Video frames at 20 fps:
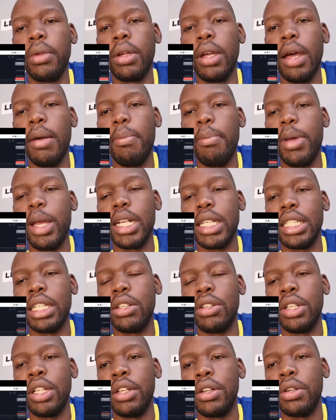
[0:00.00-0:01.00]
come back
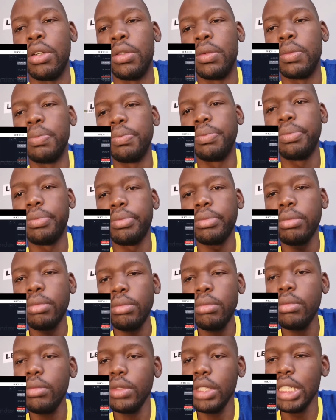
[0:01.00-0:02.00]
down here.
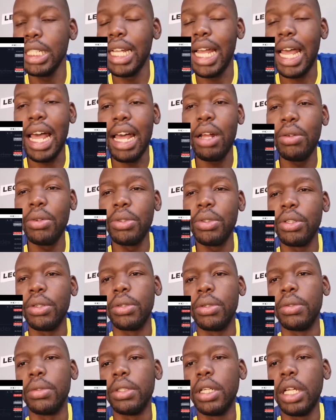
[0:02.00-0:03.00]
I don't
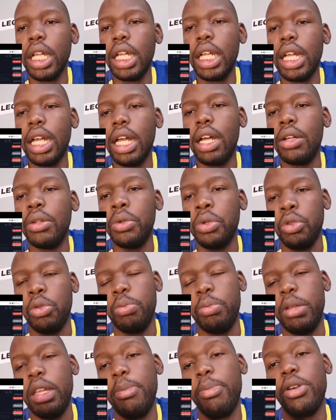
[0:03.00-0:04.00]
know. I don't
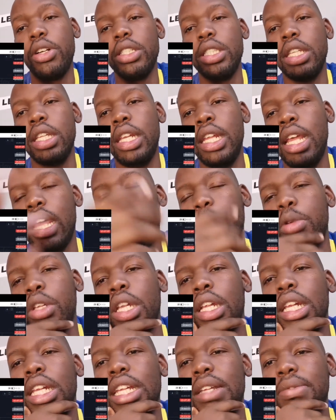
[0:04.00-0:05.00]
know. Me personally, I'm
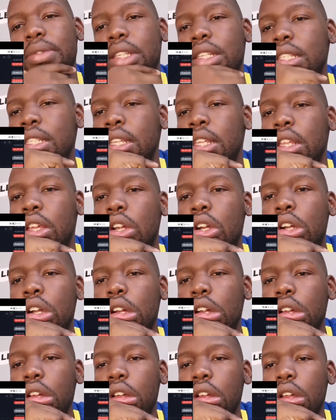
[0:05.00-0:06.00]
gonna leave this
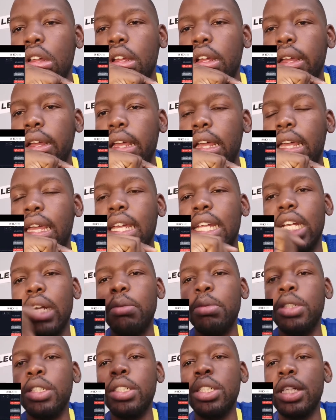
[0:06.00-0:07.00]
here, and
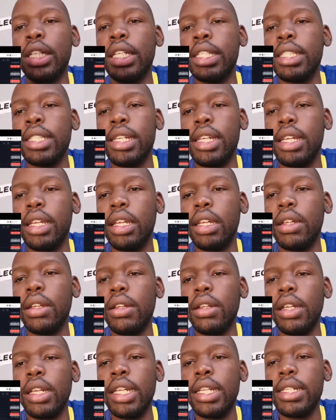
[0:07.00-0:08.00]
I'm just gonna say,
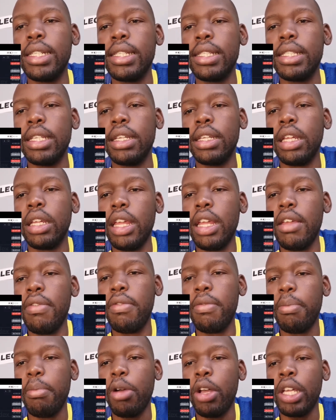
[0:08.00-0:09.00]
let's see
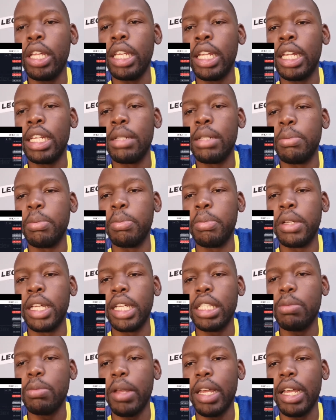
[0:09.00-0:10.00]
if market
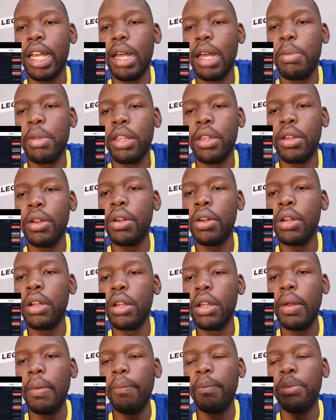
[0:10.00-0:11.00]
gets back up here,
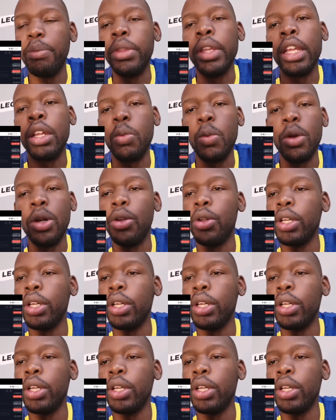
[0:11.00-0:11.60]
then we're